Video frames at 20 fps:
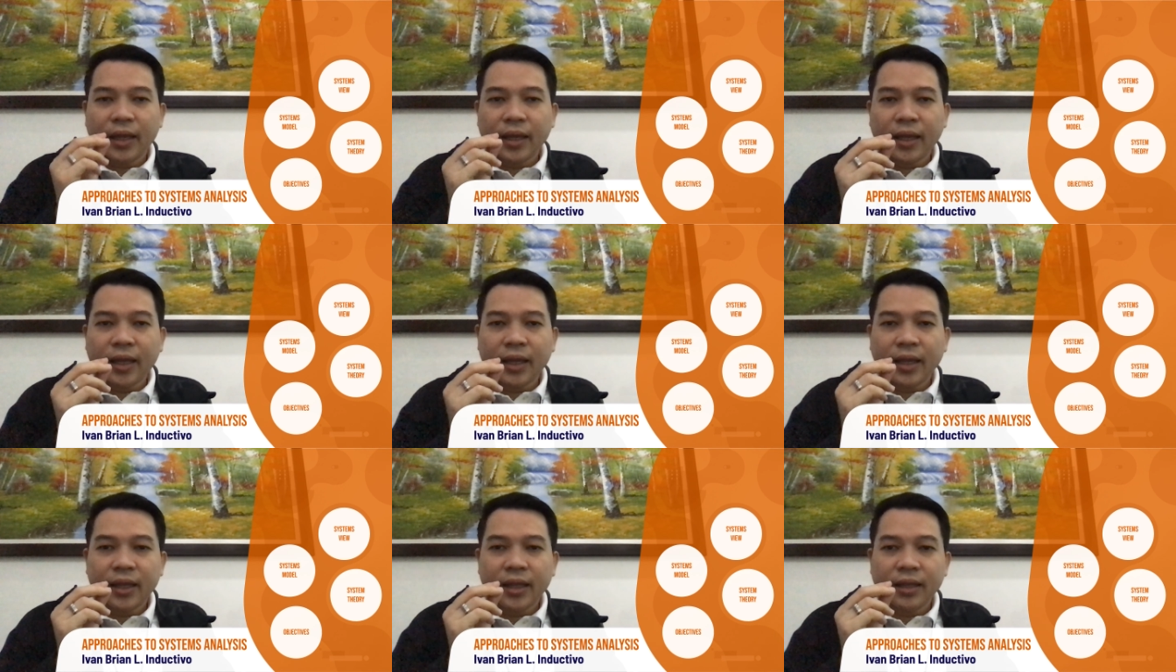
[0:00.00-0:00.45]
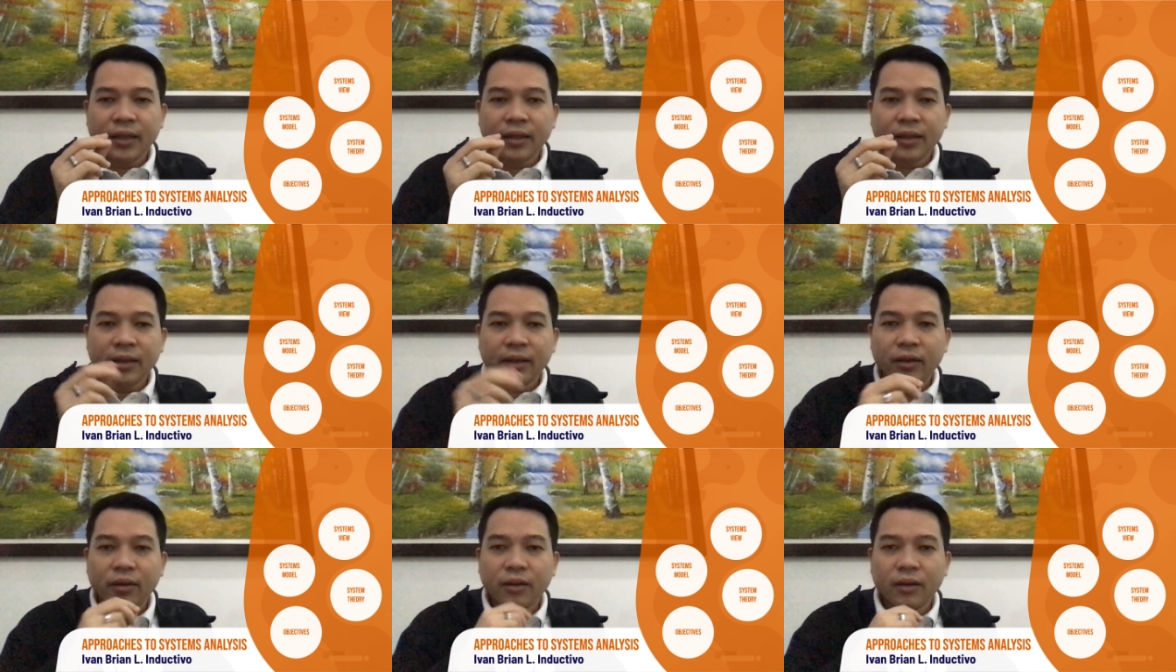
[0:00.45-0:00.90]

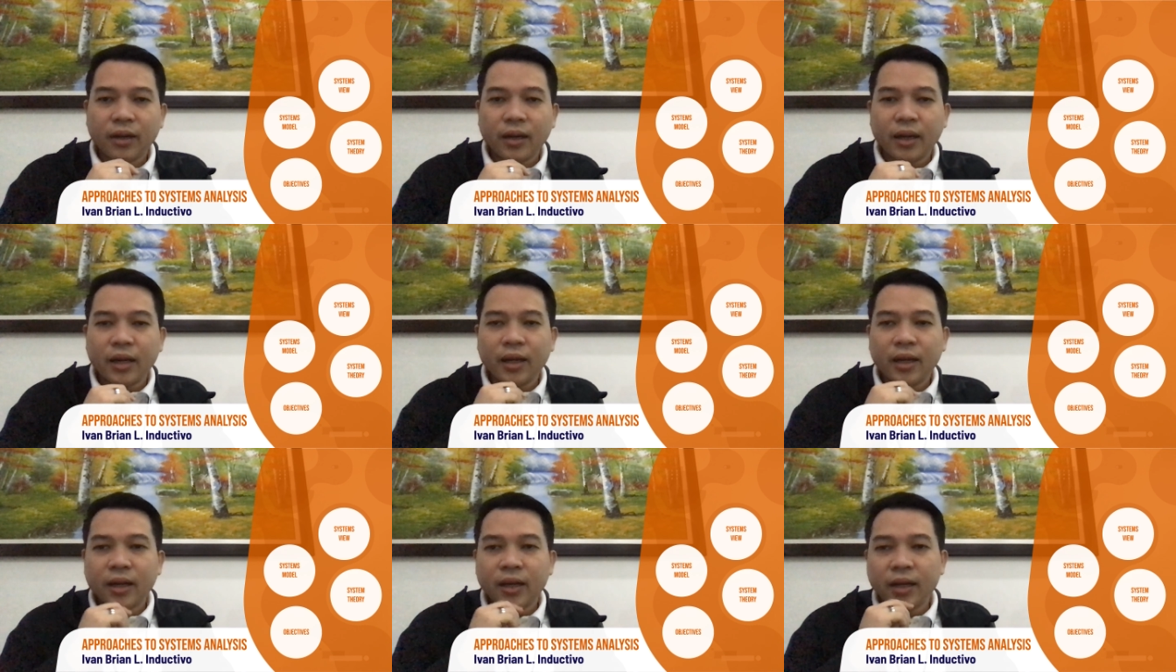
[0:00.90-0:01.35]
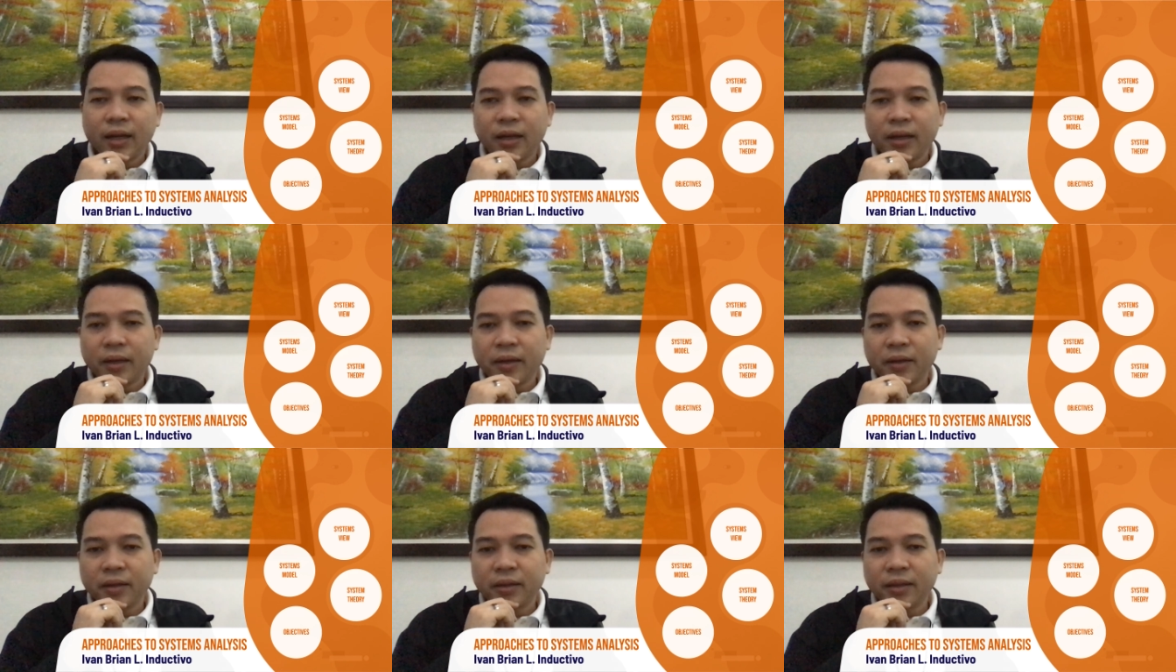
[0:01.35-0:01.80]
and
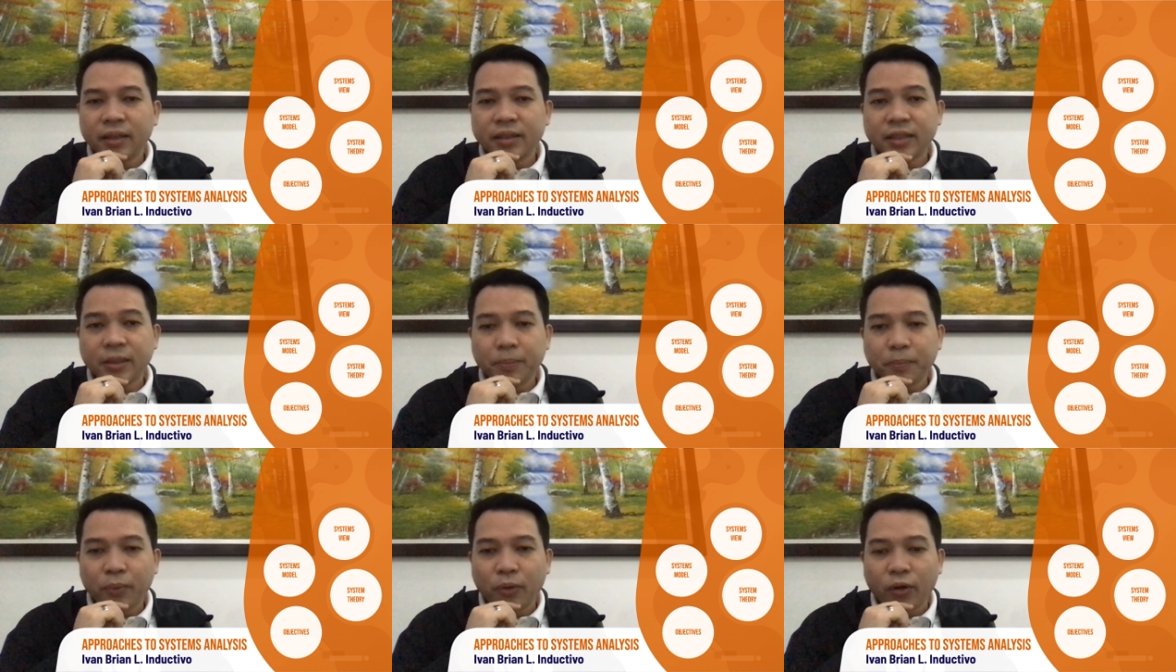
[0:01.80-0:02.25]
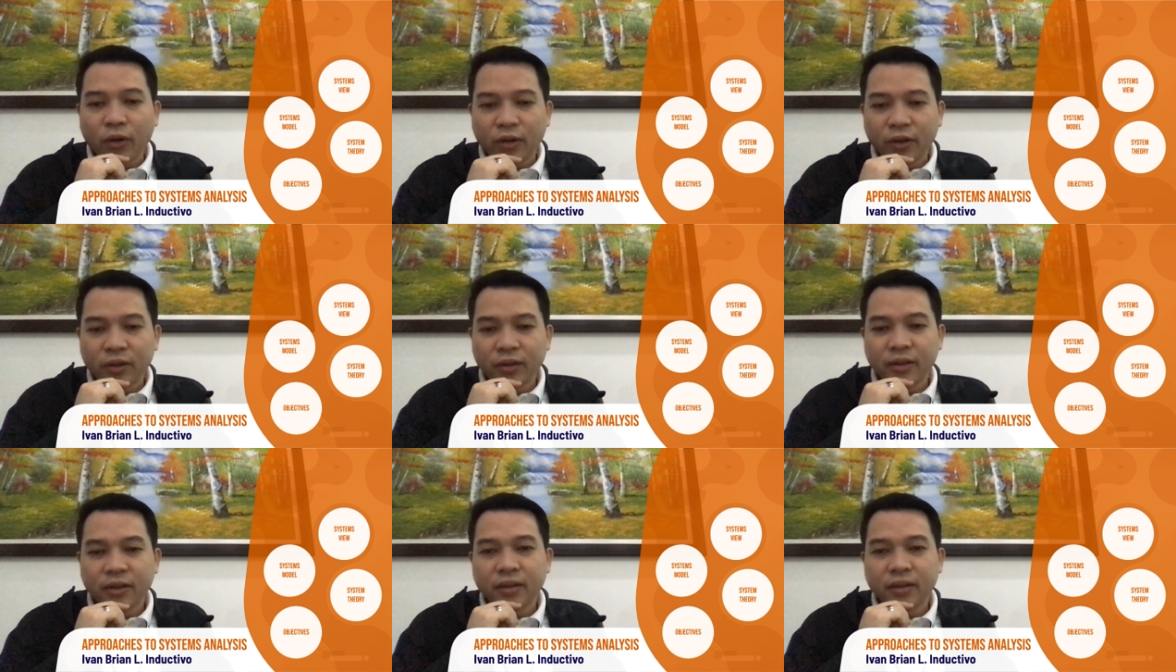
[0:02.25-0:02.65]
the CPOC